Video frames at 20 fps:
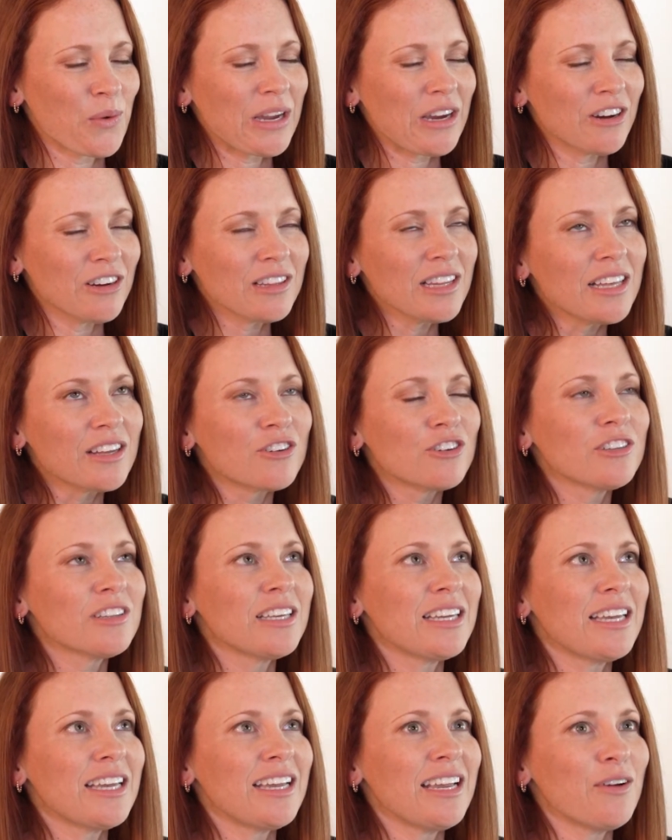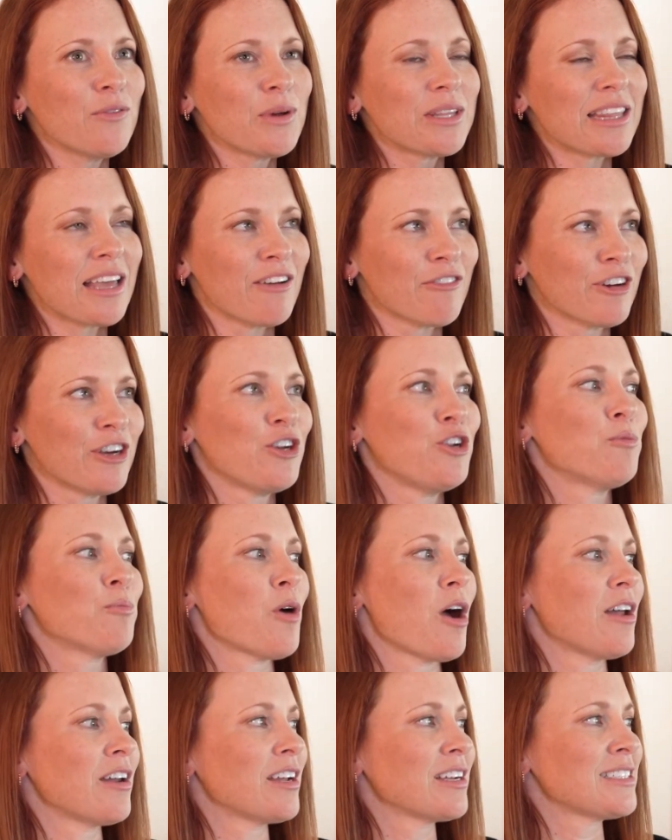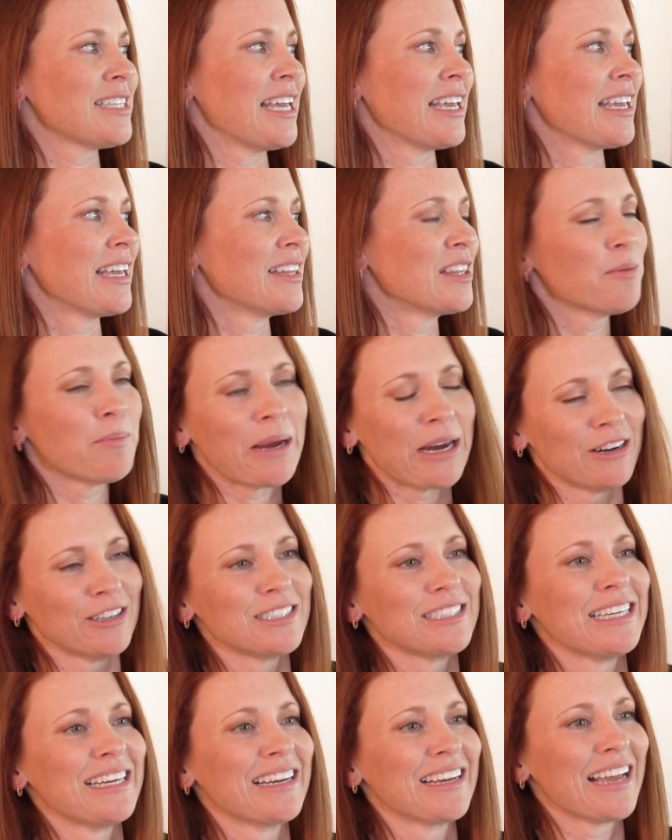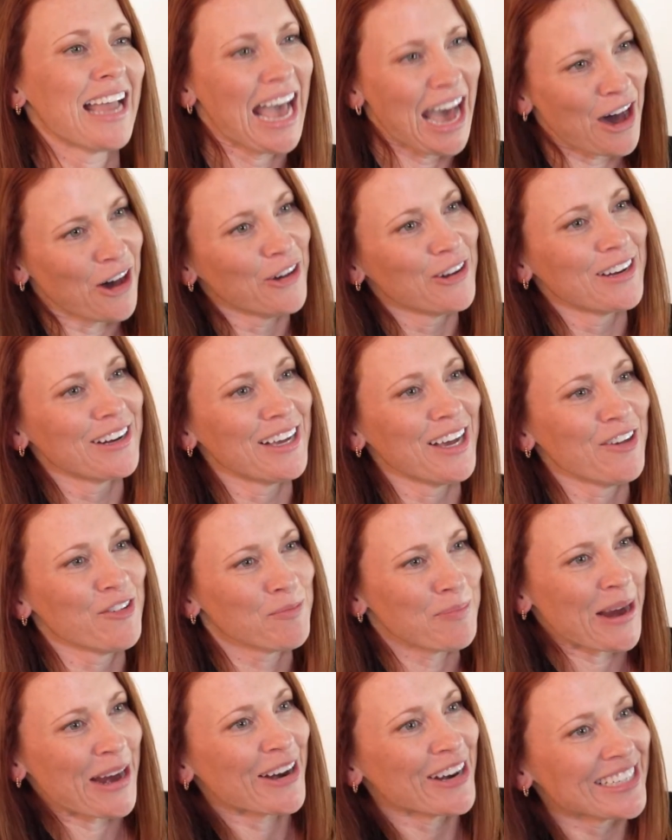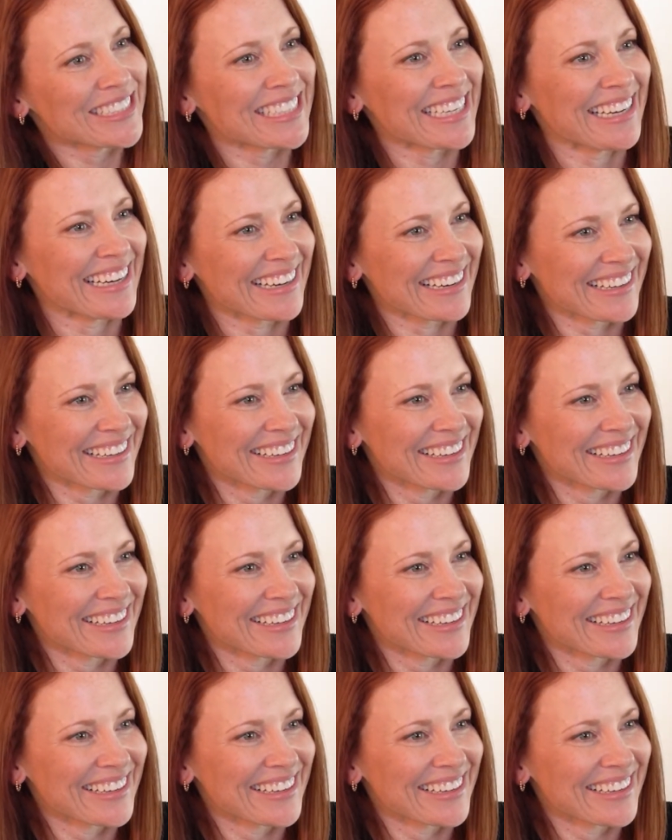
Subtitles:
We are literally with every new product taking the parenting out of parenting.